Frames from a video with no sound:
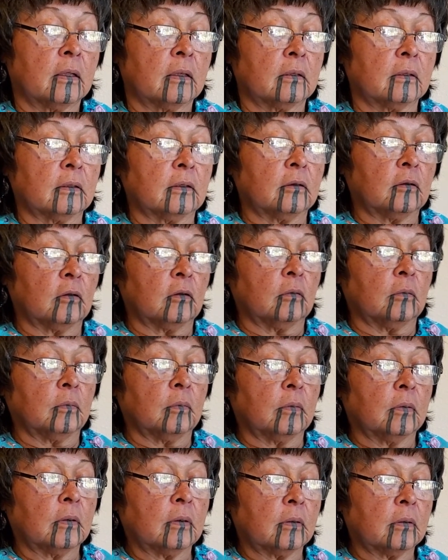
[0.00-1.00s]
little
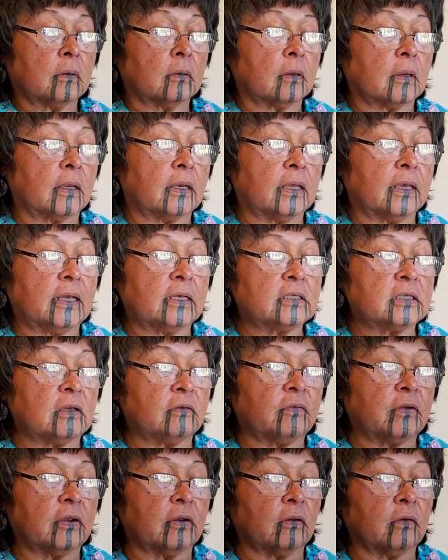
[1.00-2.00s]
adhesive
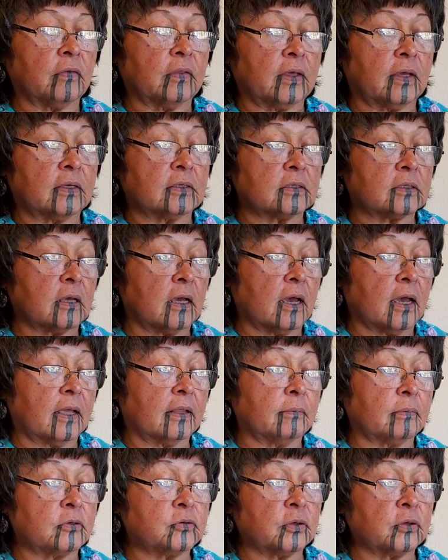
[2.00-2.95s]
here on the inside.